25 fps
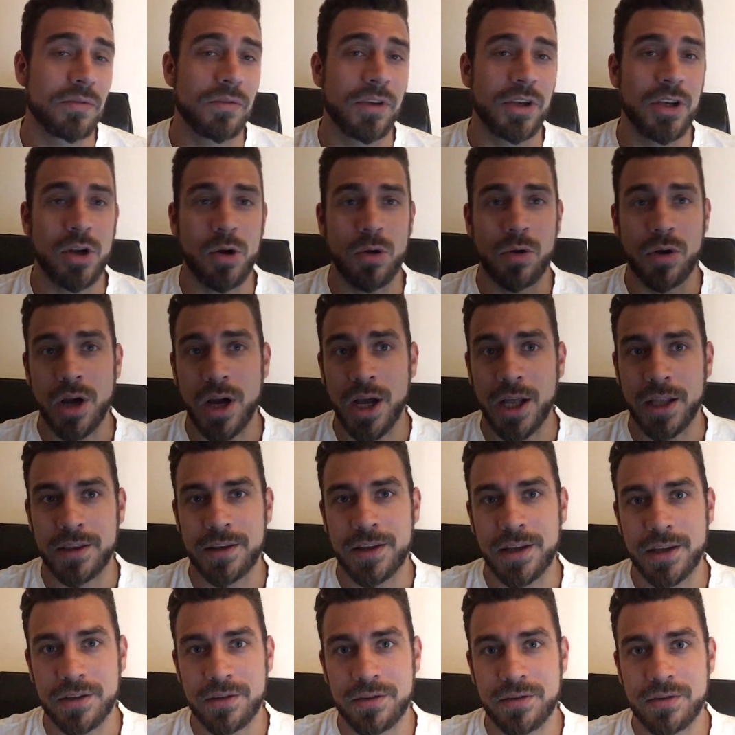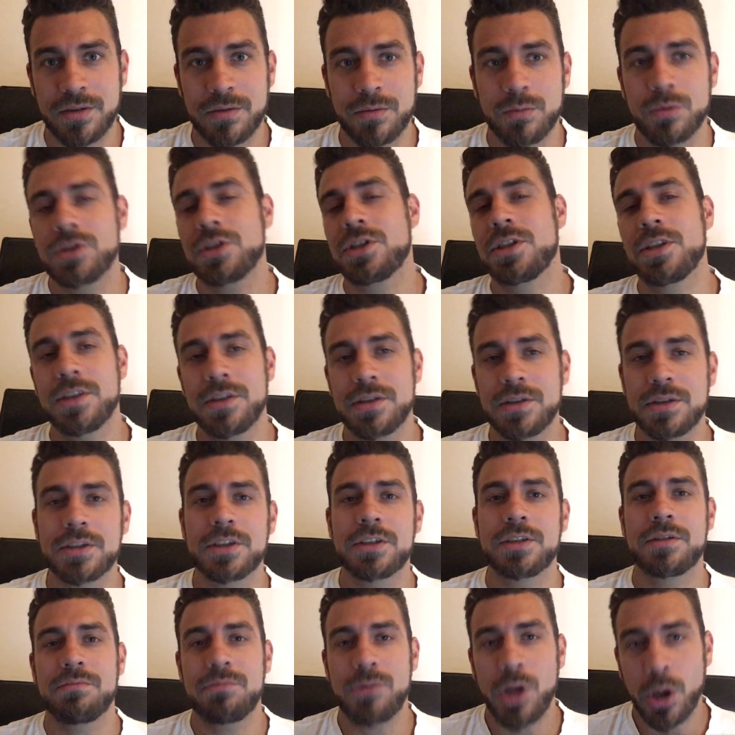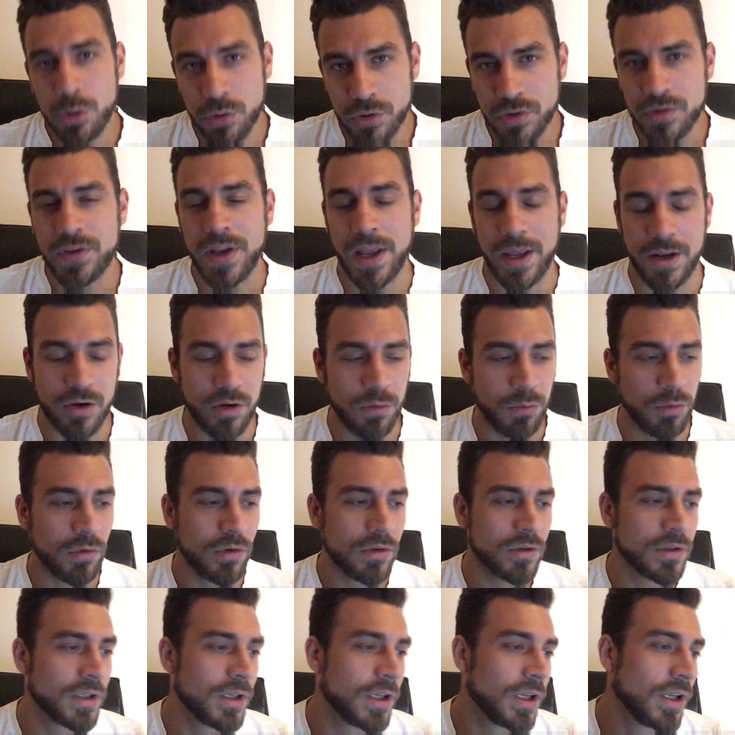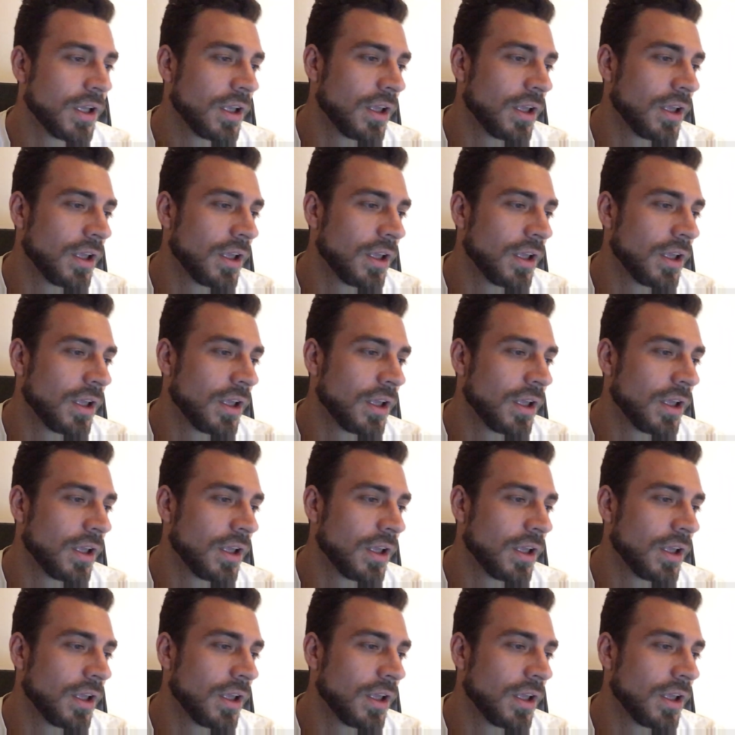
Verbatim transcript: off of a no contest, which is understandable.